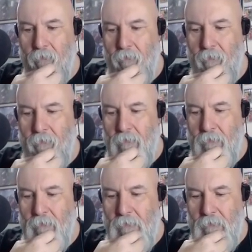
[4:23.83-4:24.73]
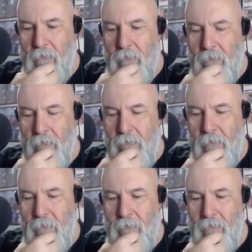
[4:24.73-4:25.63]
exactly, a penis to match.
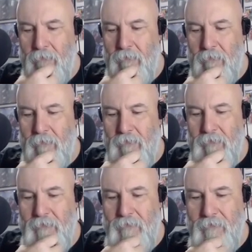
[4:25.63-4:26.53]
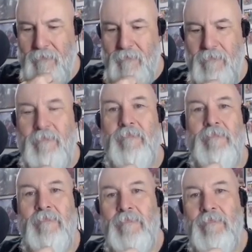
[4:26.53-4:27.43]
That is exactly what they
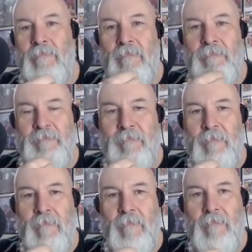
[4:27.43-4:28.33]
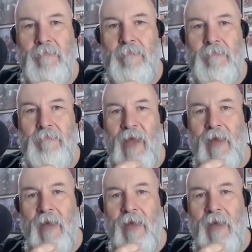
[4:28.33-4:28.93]
do. Oh